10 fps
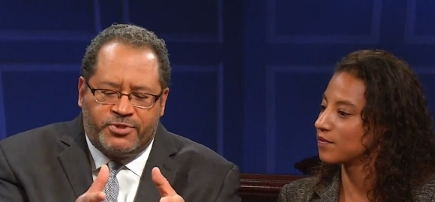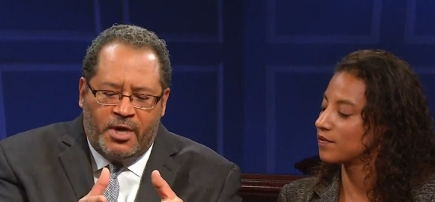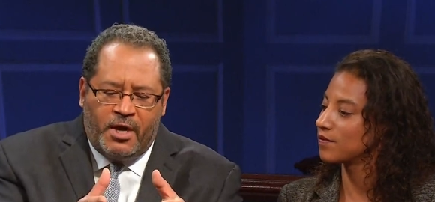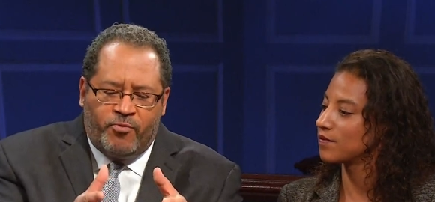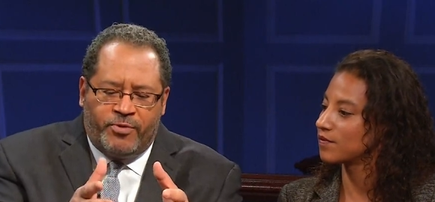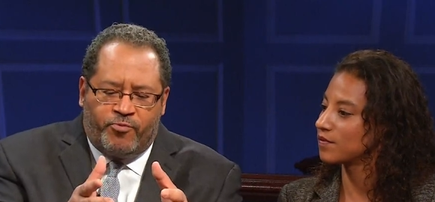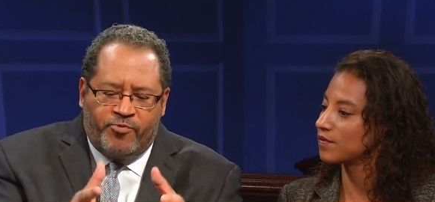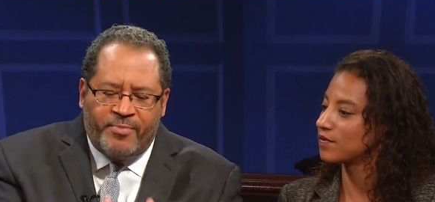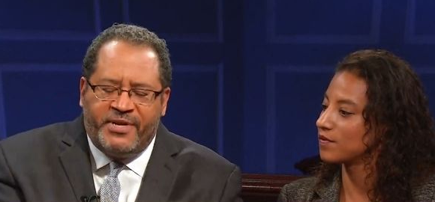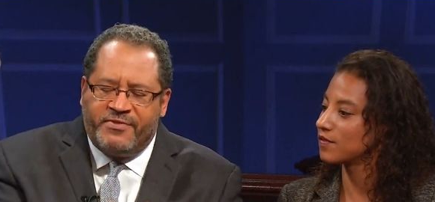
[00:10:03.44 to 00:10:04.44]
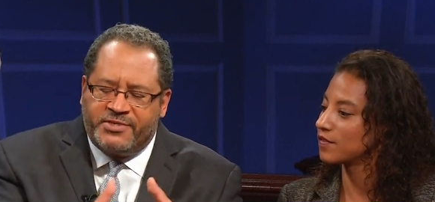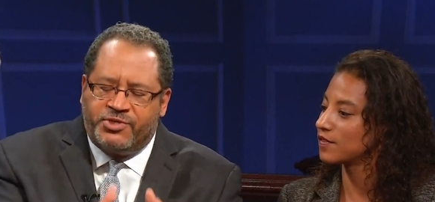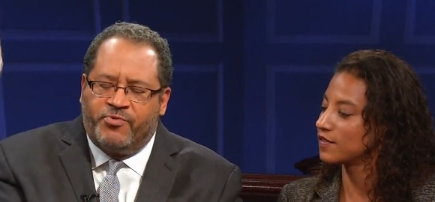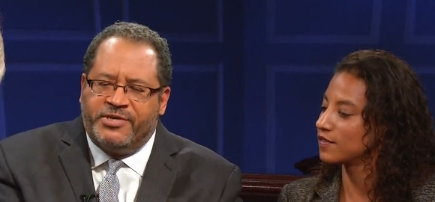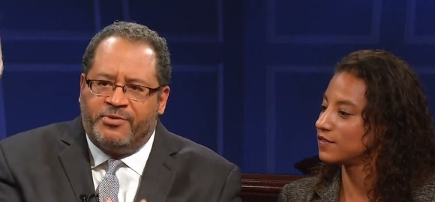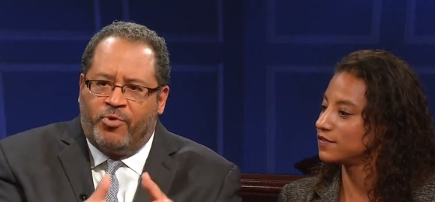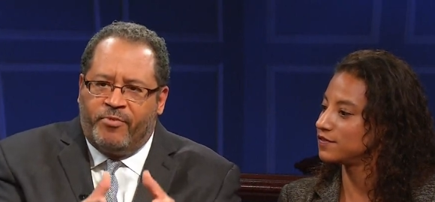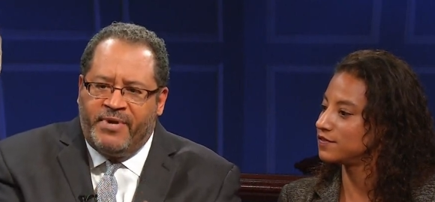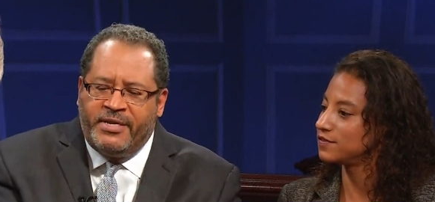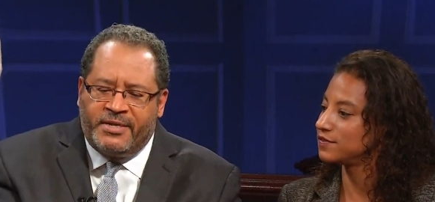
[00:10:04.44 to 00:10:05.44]
Speaker 1: most would remedy the situation
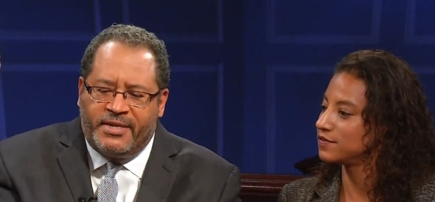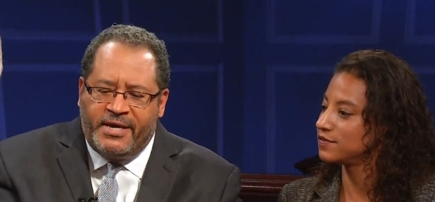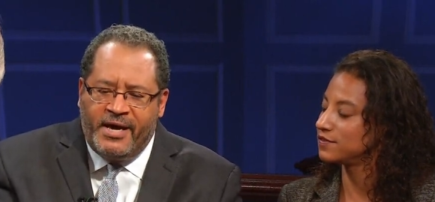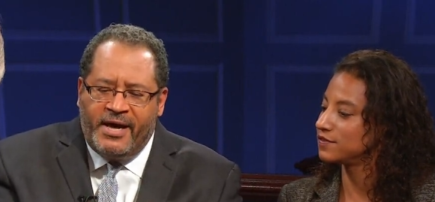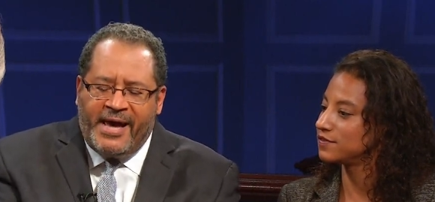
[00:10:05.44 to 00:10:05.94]
more immediately,